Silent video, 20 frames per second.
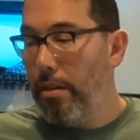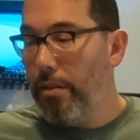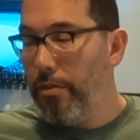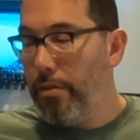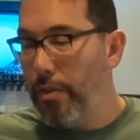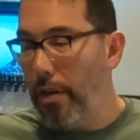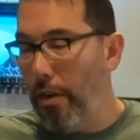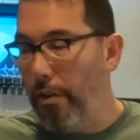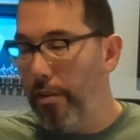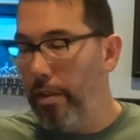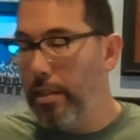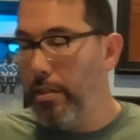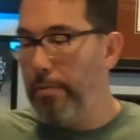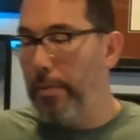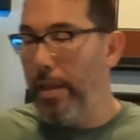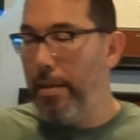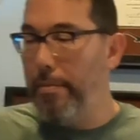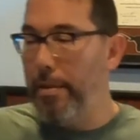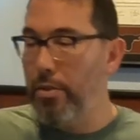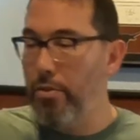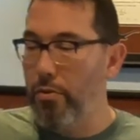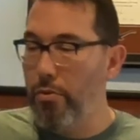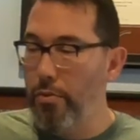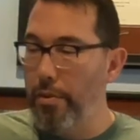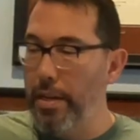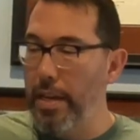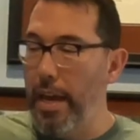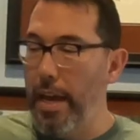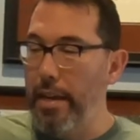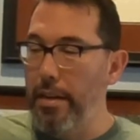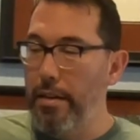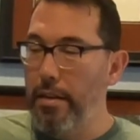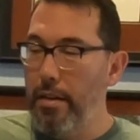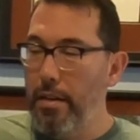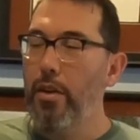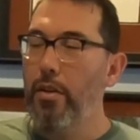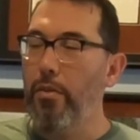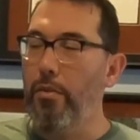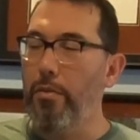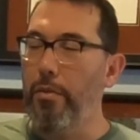So let's play measure 28.
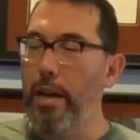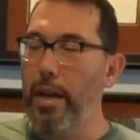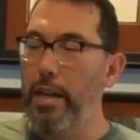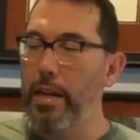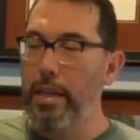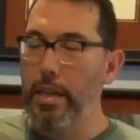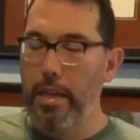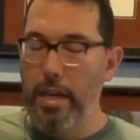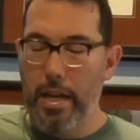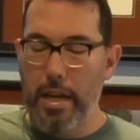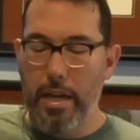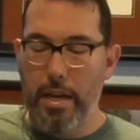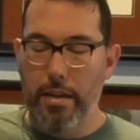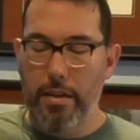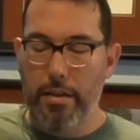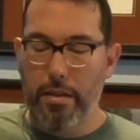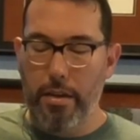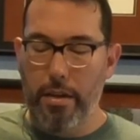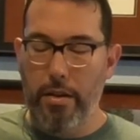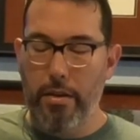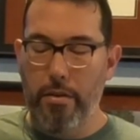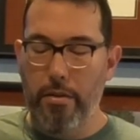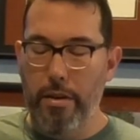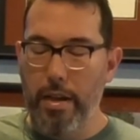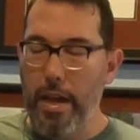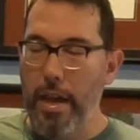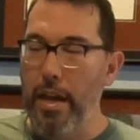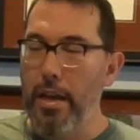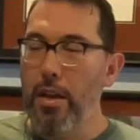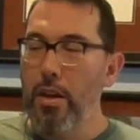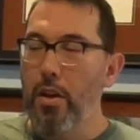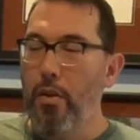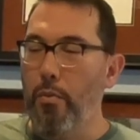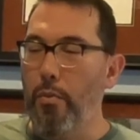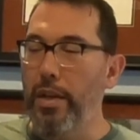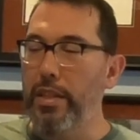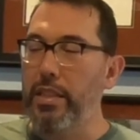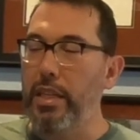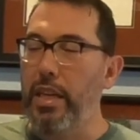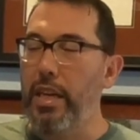Ready, and go. And
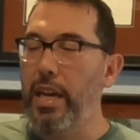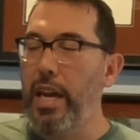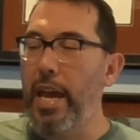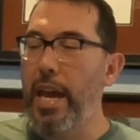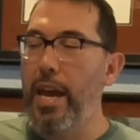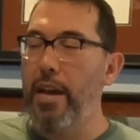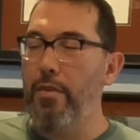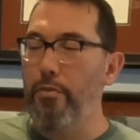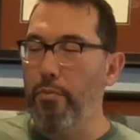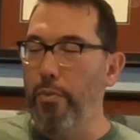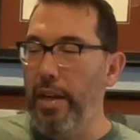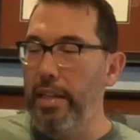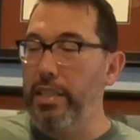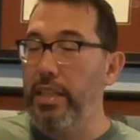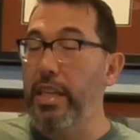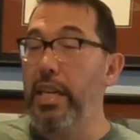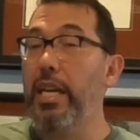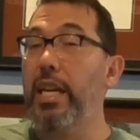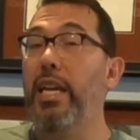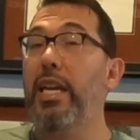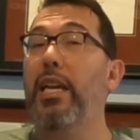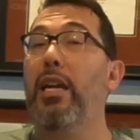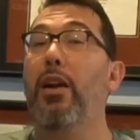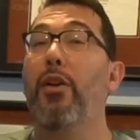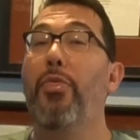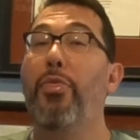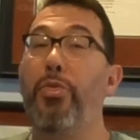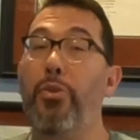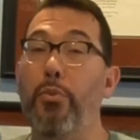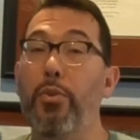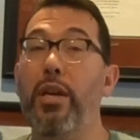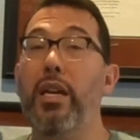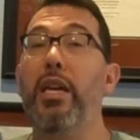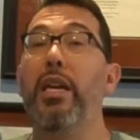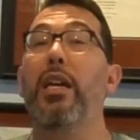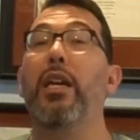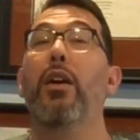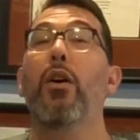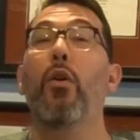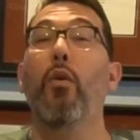rest, E, and rest, E,
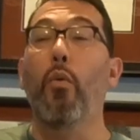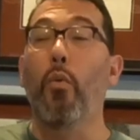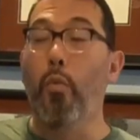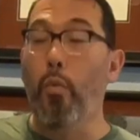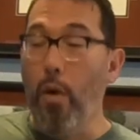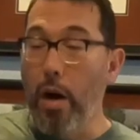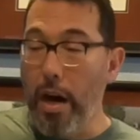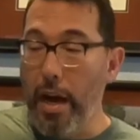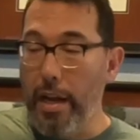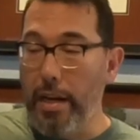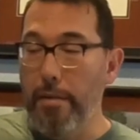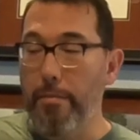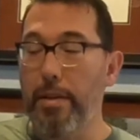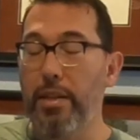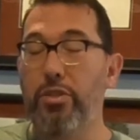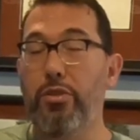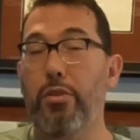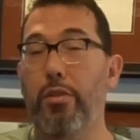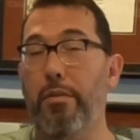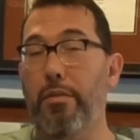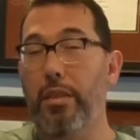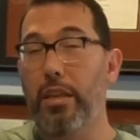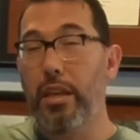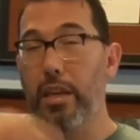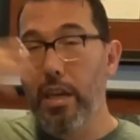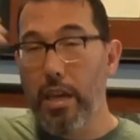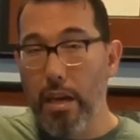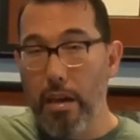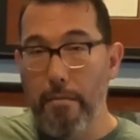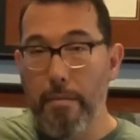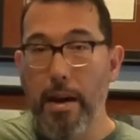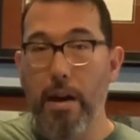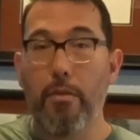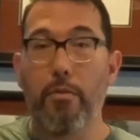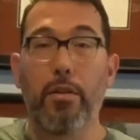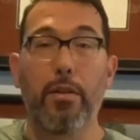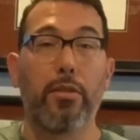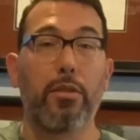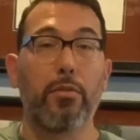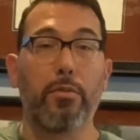3, 1. Make sure you're thinking about
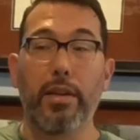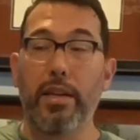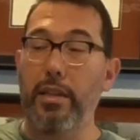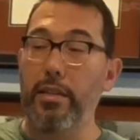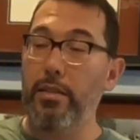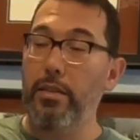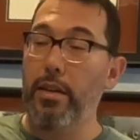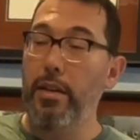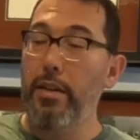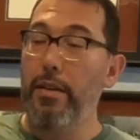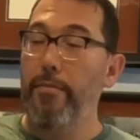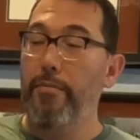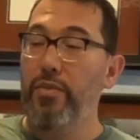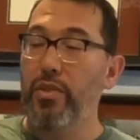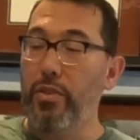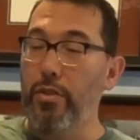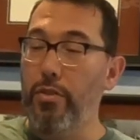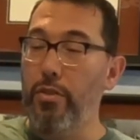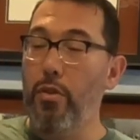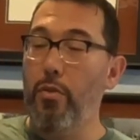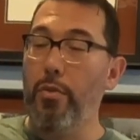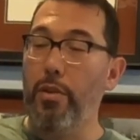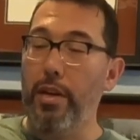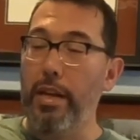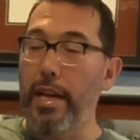where 3 is so you know where